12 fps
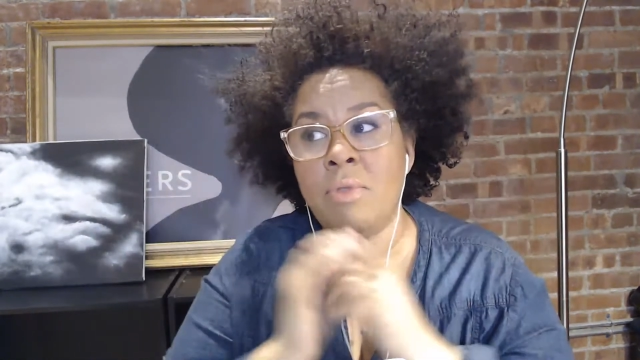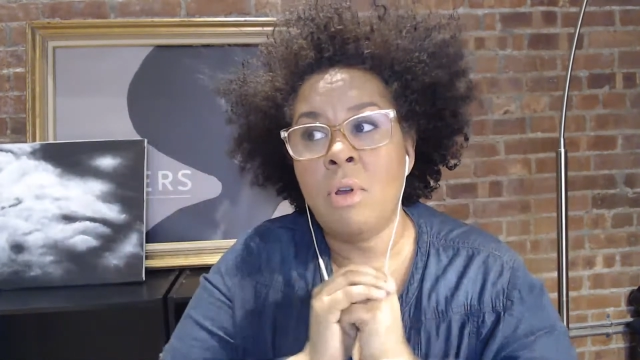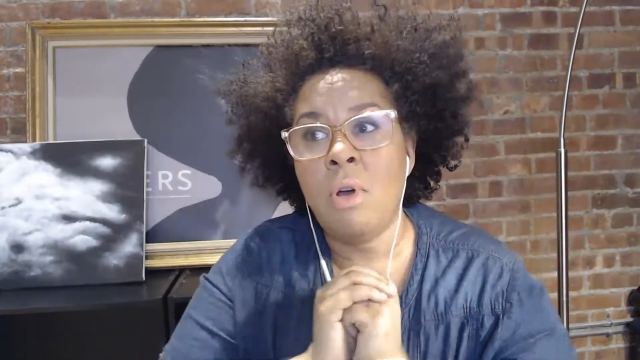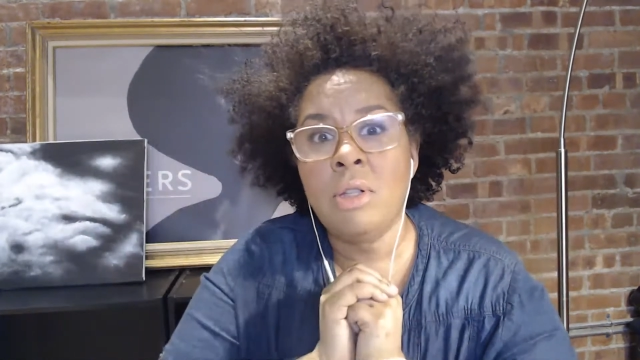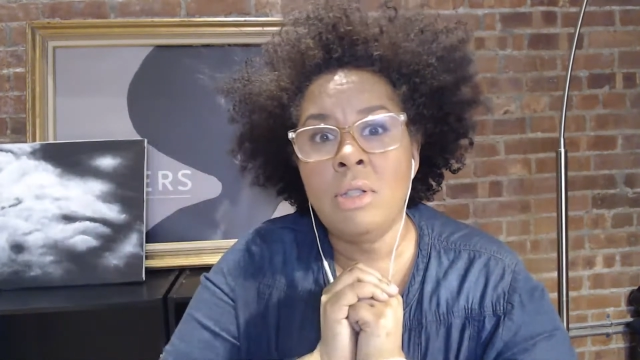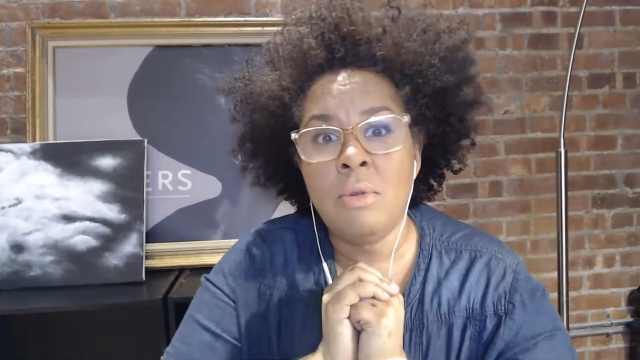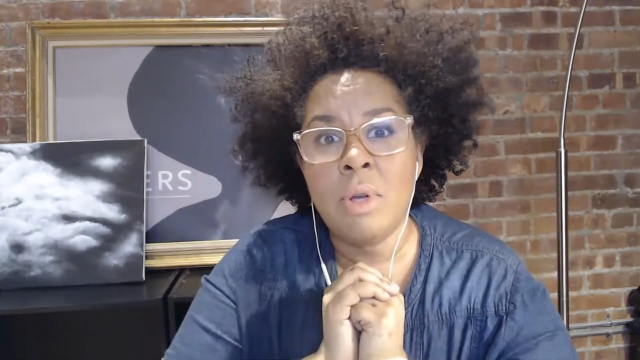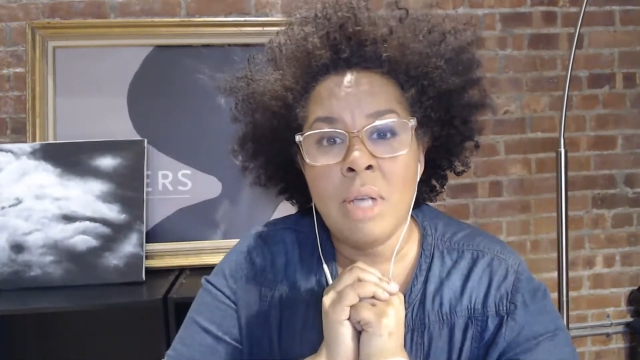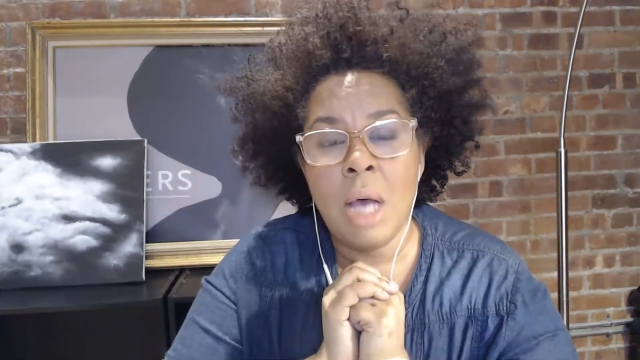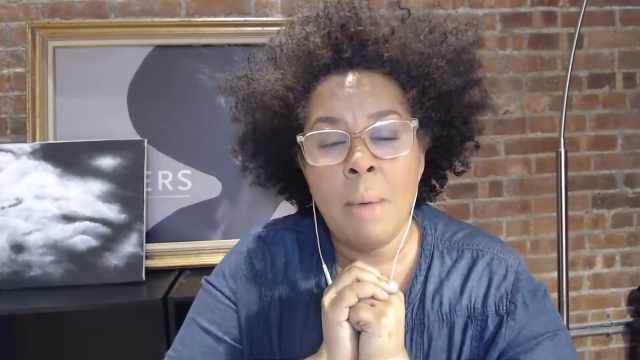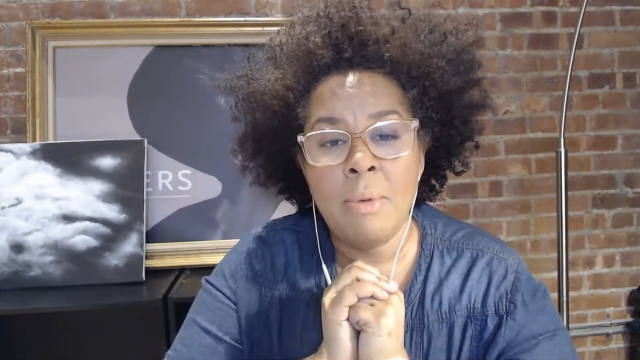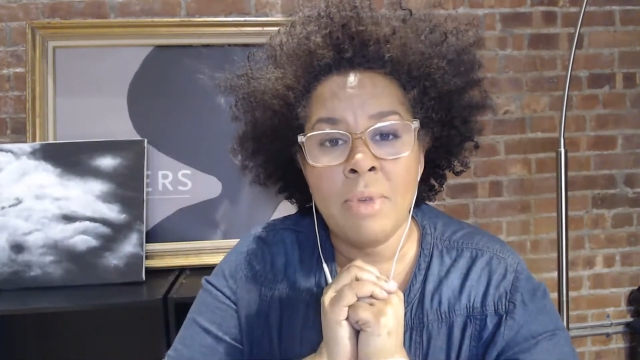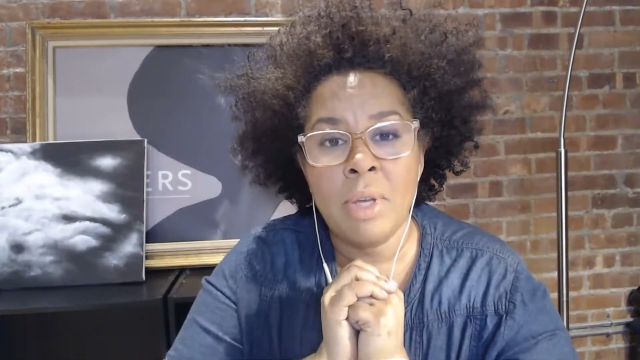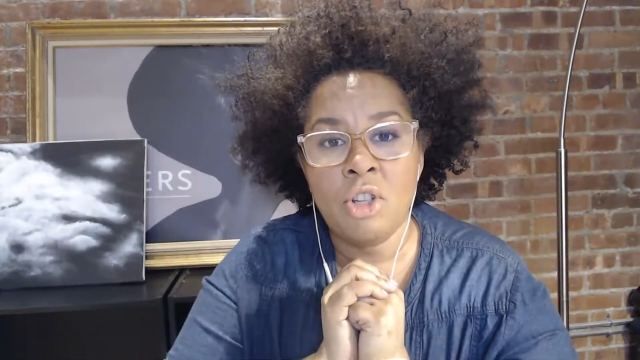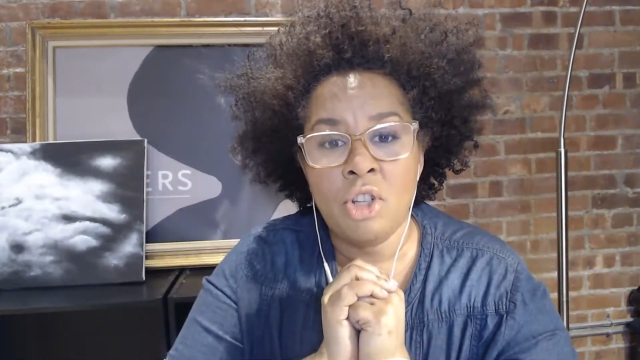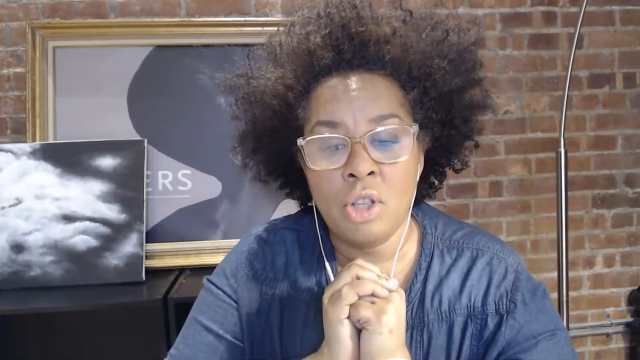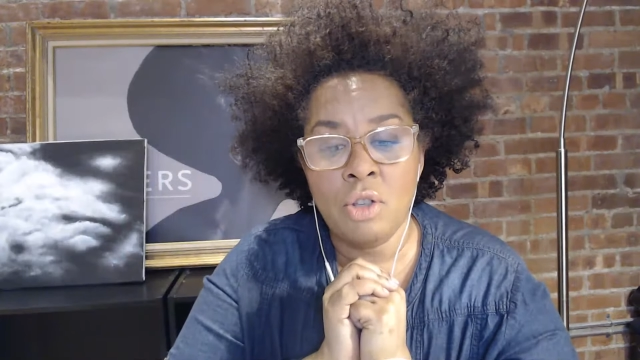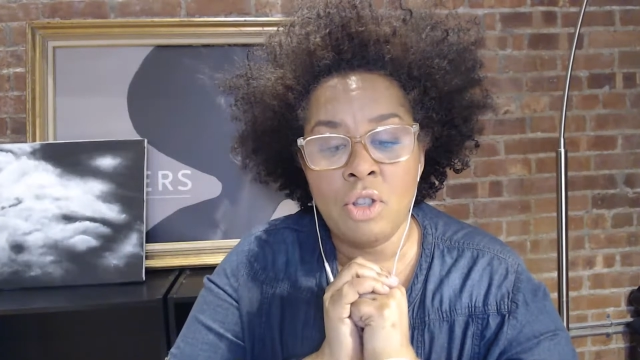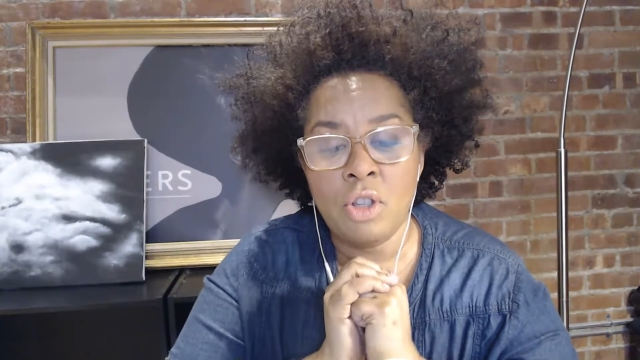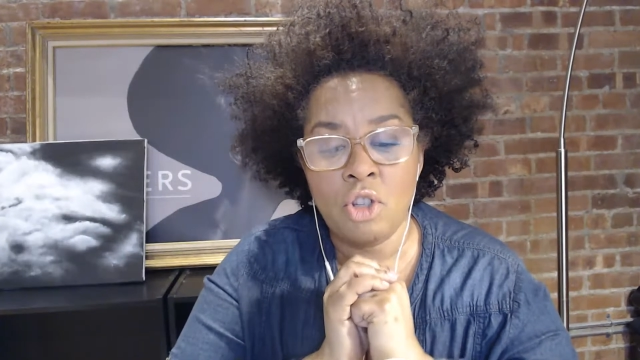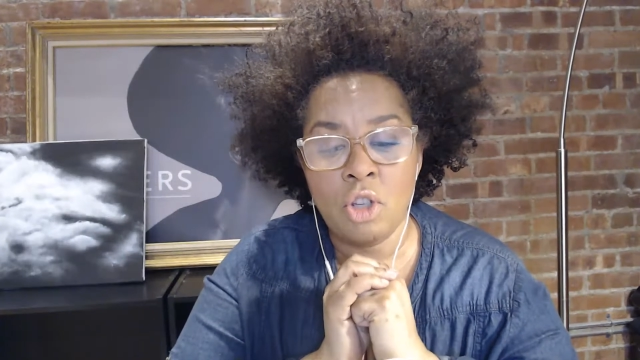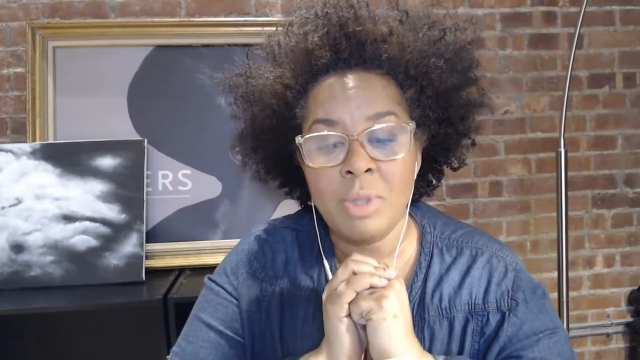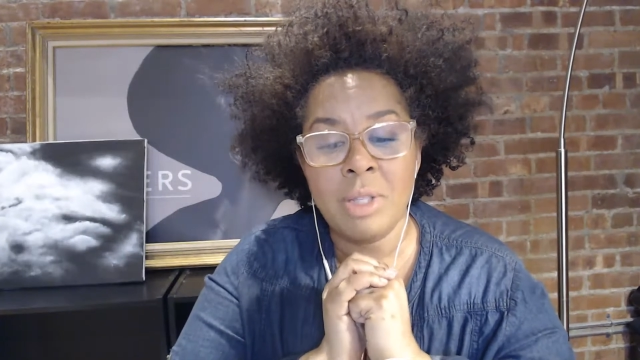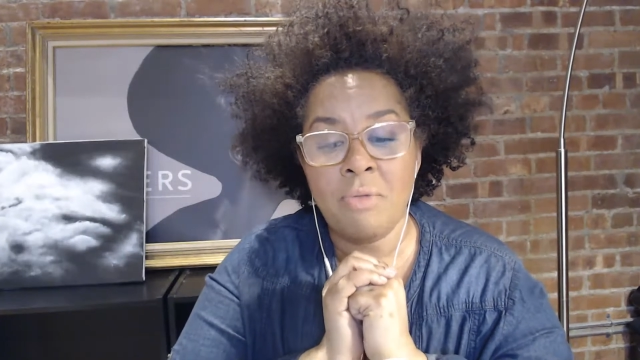And also on top of it,
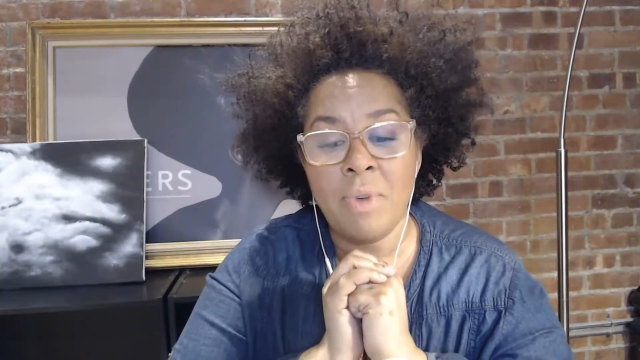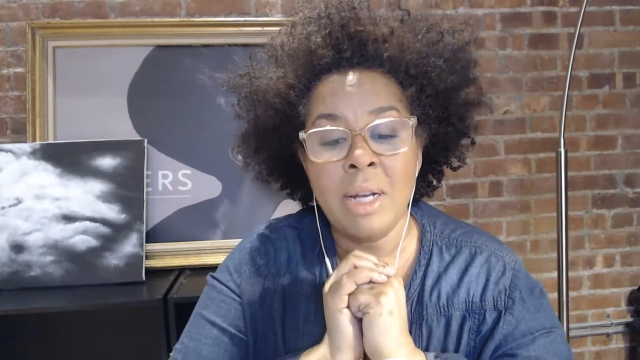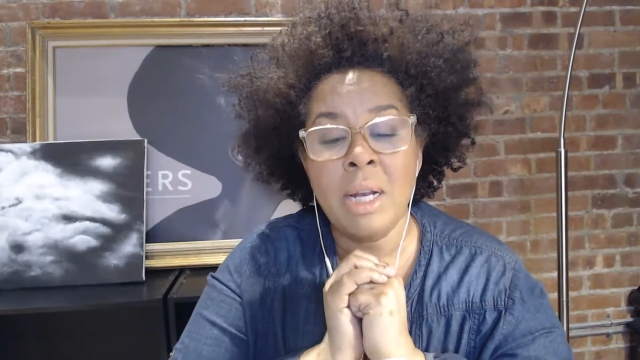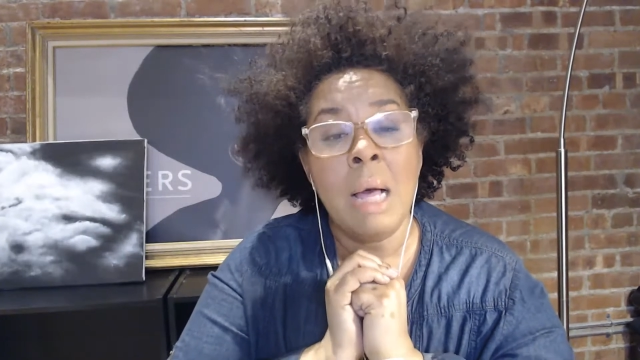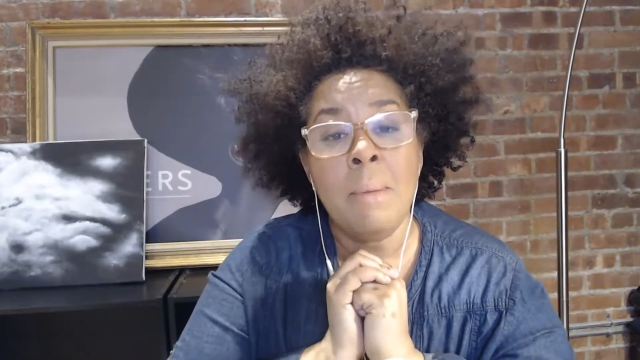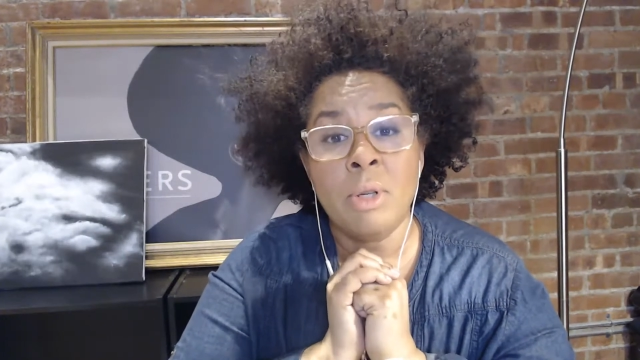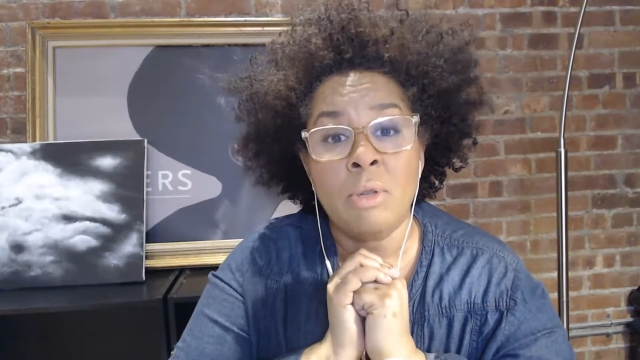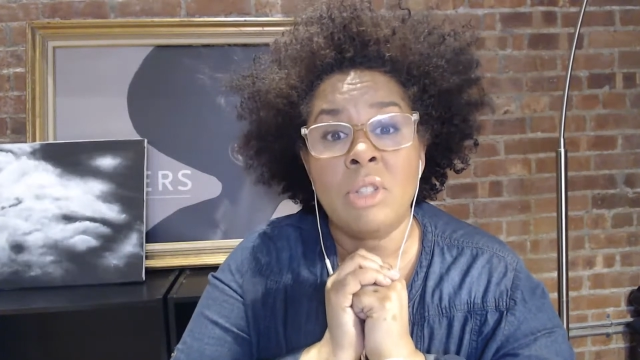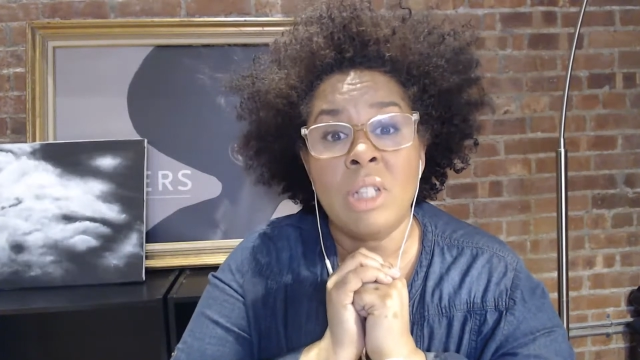she was a phenomenal